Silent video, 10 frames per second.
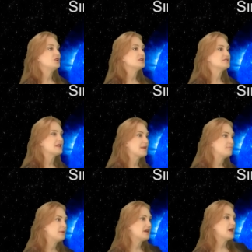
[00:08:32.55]
You can see
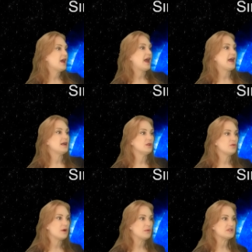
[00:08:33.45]
that big
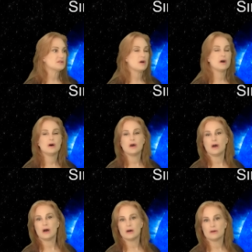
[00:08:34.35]
halo that we saw
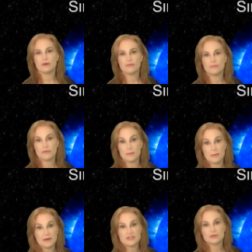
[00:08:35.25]
from
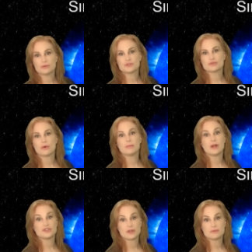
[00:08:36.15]
a big solar storm
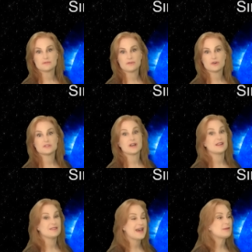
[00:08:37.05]
launch that was
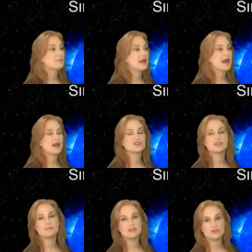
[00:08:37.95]
far-sighted. That may
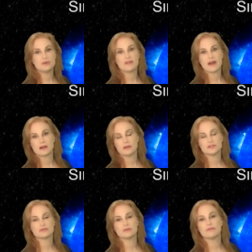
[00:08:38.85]
actually be due to that
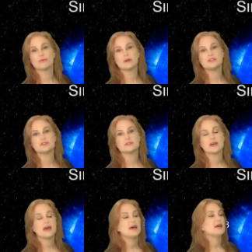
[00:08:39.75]
cluster of regions.
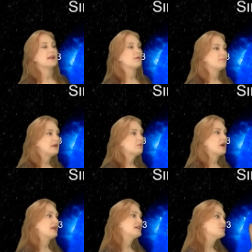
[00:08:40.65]
Now,
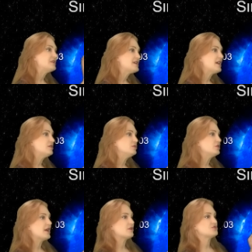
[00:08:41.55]
meanwhile, as we take a
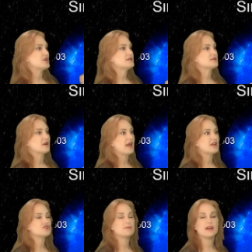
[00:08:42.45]
look at our JSOC
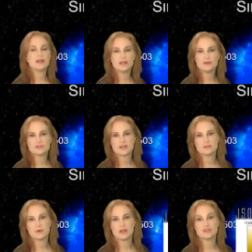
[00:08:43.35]
HMI
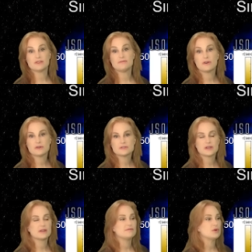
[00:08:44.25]
helioseismology
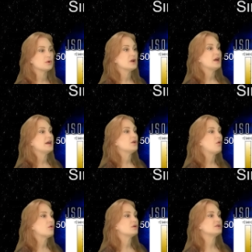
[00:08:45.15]
far-sighted viewer, in
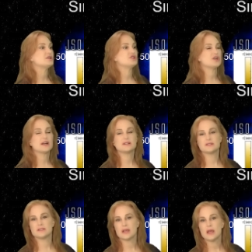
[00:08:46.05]
order to check to
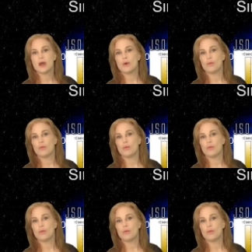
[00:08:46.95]
see